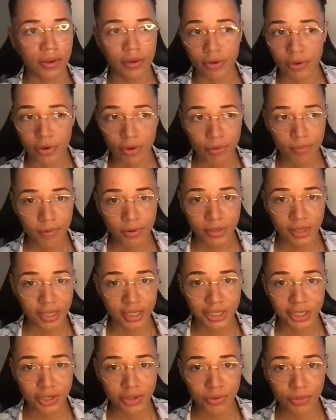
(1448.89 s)
No more
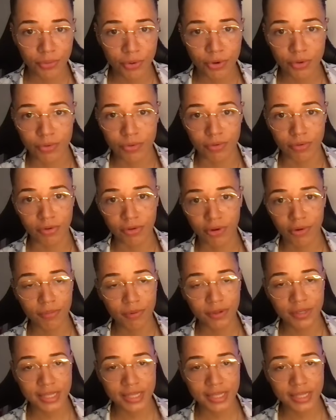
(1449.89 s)
touching the wounds. No more